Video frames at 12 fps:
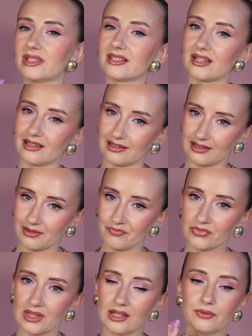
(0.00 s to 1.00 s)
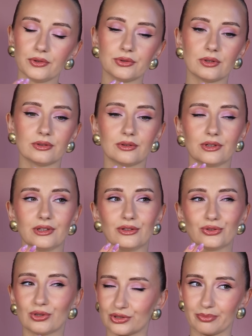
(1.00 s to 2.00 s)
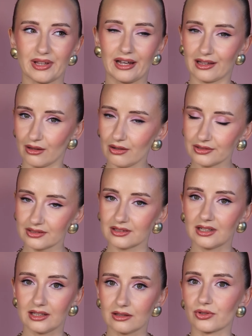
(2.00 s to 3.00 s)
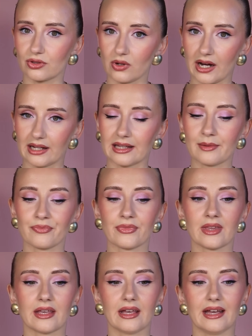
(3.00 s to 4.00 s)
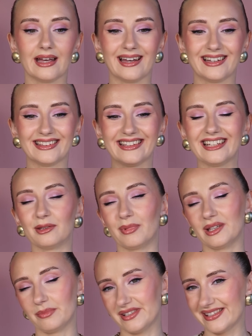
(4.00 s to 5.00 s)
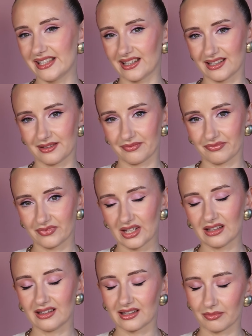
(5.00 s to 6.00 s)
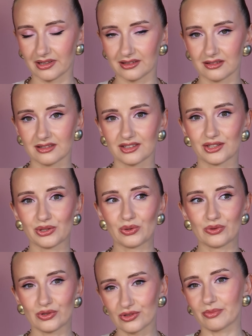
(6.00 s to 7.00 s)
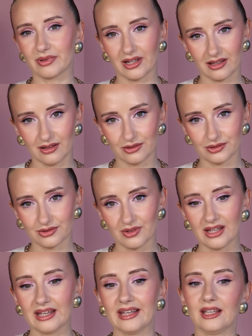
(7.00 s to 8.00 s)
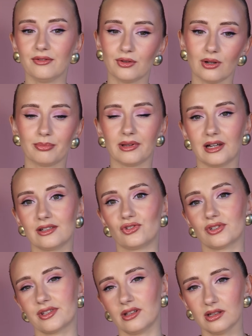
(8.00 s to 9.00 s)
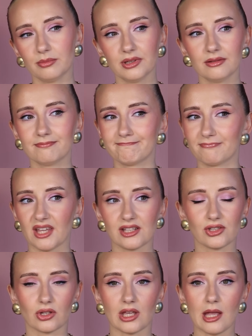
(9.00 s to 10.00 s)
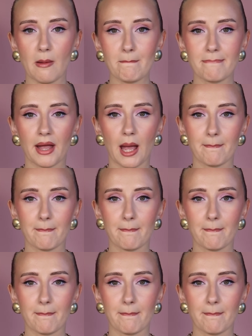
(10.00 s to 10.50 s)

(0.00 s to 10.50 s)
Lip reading: metallic. If you don't apply a lot, it looks great, and it might be sticky a little bit, so don't apply a lot. If you apply just a little bit, that's okay,